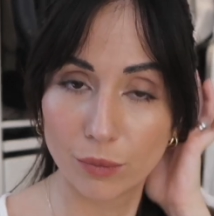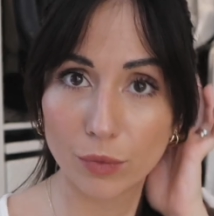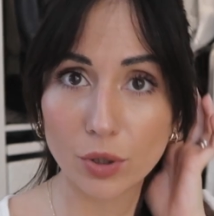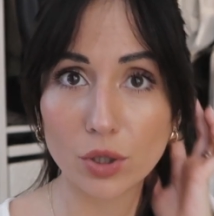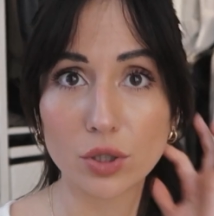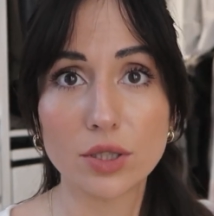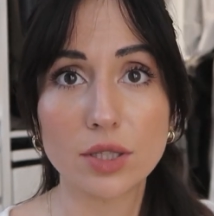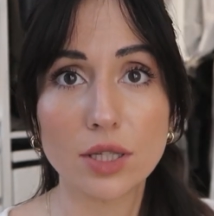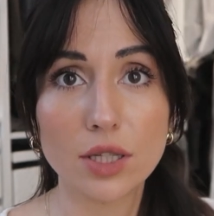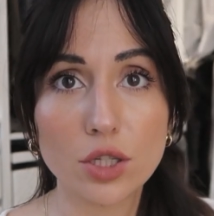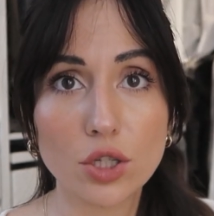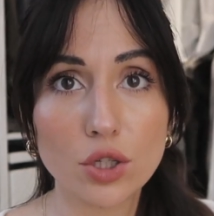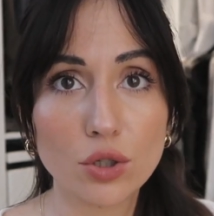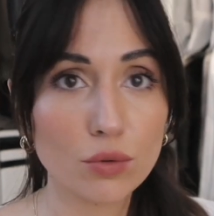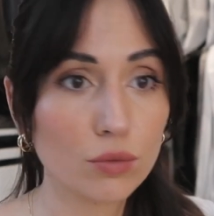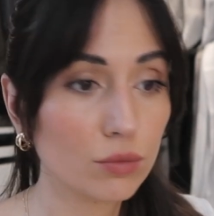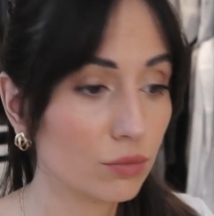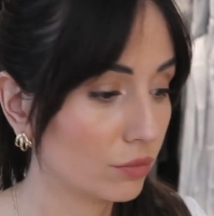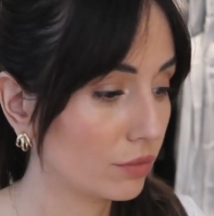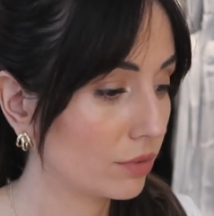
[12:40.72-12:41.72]

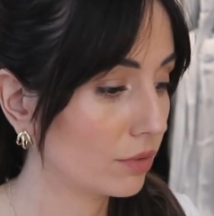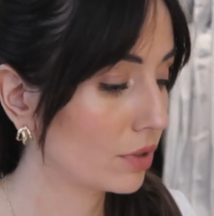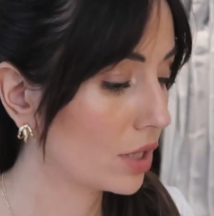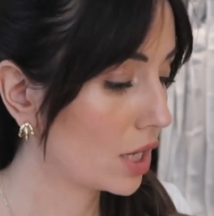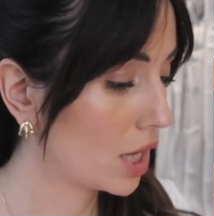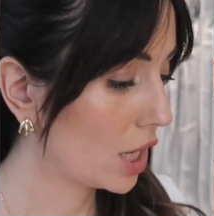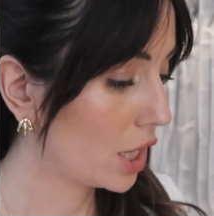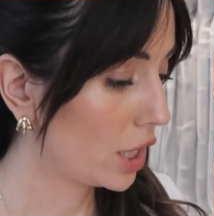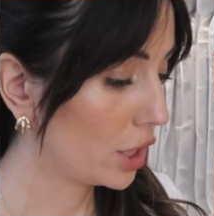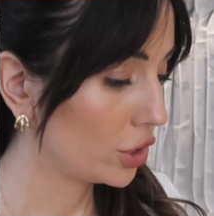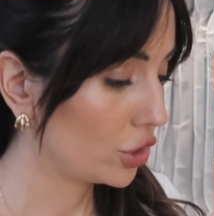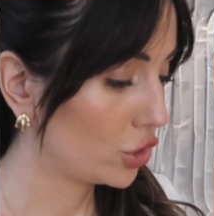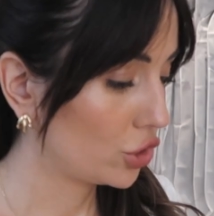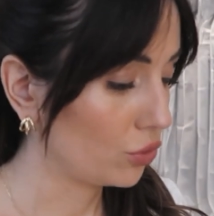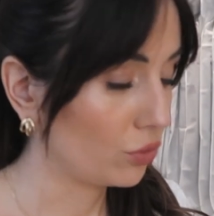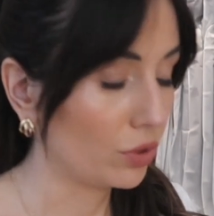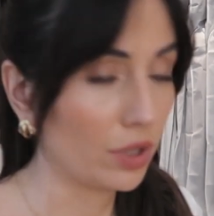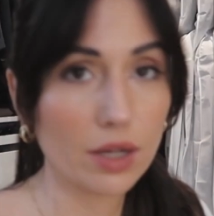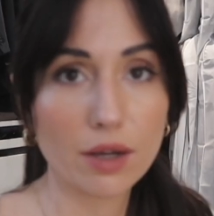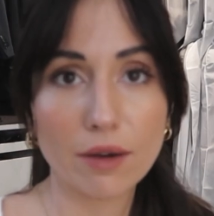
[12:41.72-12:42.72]
continue
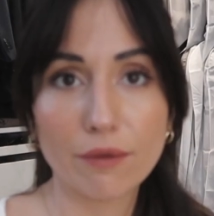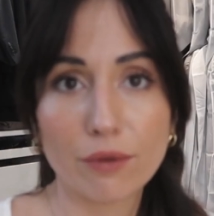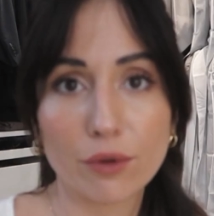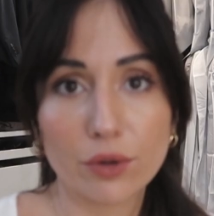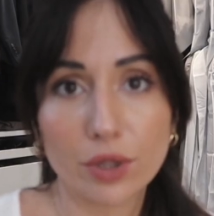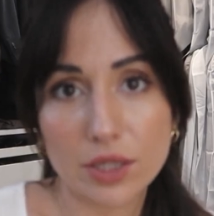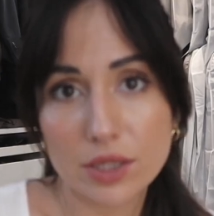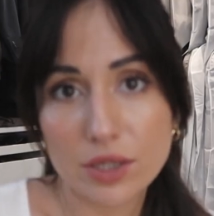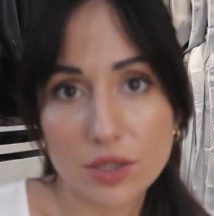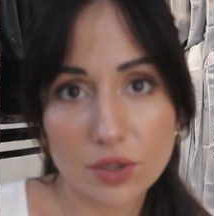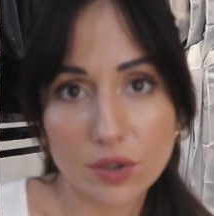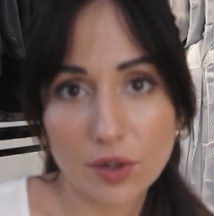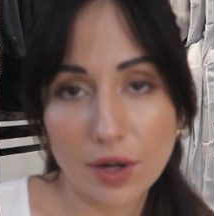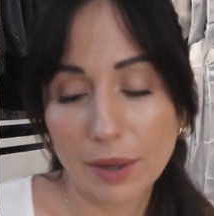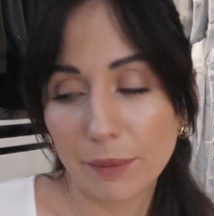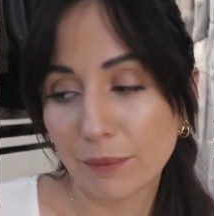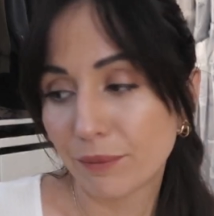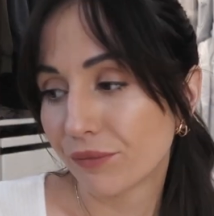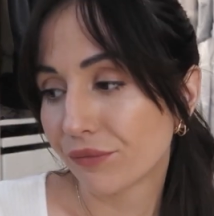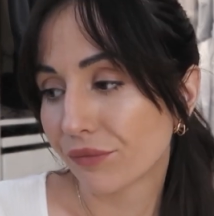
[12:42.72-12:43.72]
shooting for
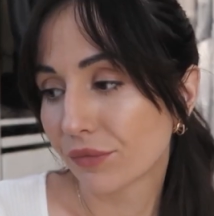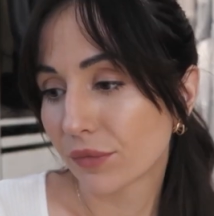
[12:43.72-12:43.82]
Instagram.